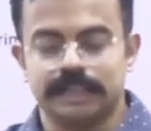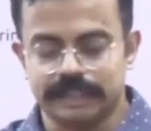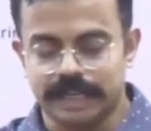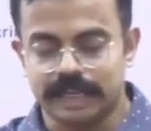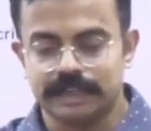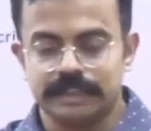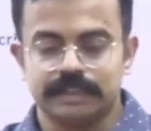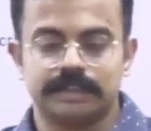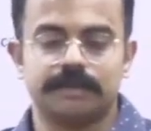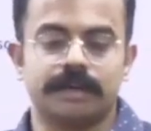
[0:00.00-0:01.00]
There,
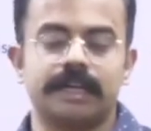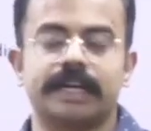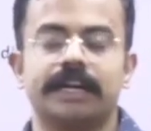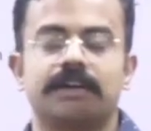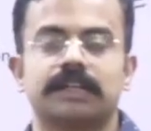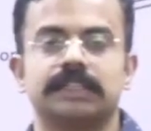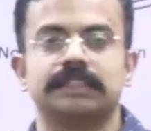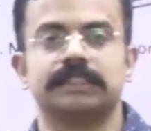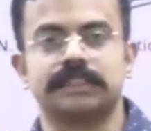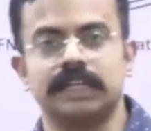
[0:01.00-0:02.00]
the World Trade
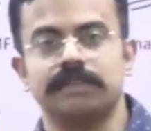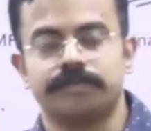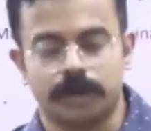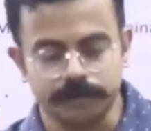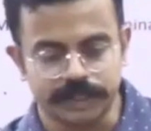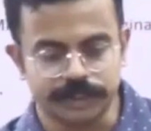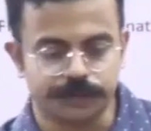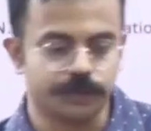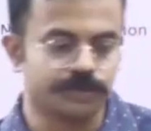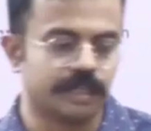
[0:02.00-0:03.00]
Organization formed the
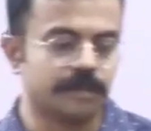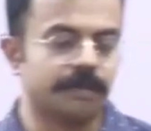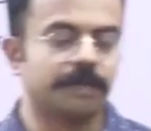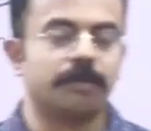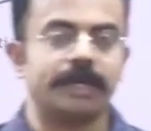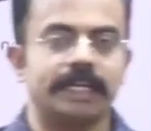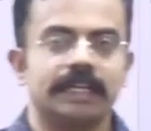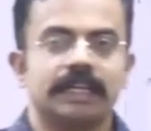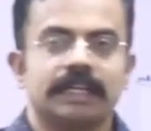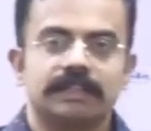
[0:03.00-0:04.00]
dispute settlement body.